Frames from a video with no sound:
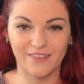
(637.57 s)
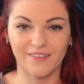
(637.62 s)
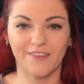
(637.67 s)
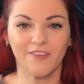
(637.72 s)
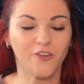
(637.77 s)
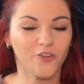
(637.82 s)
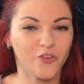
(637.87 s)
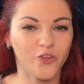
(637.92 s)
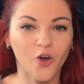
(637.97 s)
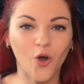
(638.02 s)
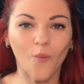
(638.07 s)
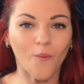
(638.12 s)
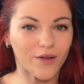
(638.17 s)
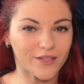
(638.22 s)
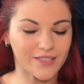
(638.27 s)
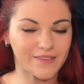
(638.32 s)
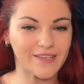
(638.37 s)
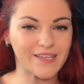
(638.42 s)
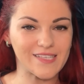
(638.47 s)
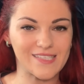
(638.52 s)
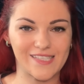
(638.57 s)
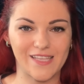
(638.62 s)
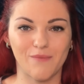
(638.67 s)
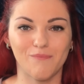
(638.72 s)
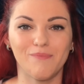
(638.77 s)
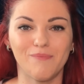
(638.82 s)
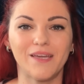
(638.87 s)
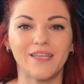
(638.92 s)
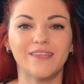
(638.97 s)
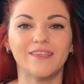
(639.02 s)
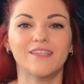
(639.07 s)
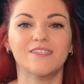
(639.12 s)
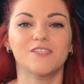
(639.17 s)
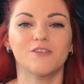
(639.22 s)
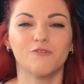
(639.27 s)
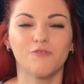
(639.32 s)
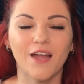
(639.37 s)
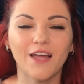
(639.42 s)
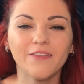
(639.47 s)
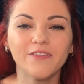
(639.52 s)
They don't know what it is. They've been
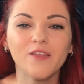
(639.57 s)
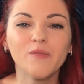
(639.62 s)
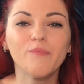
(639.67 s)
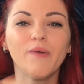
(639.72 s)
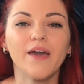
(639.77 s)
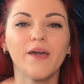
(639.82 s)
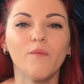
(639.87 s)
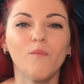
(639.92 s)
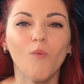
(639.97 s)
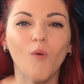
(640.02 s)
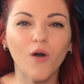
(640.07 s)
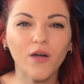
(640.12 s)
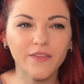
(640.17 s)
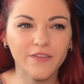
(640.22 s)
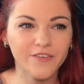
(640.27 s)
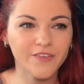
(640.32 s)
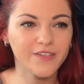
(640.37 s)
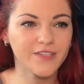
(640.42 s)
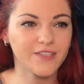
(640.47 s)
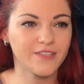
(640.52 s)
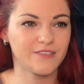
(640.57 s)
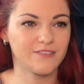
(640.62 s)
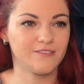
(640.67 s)
surrounded by water,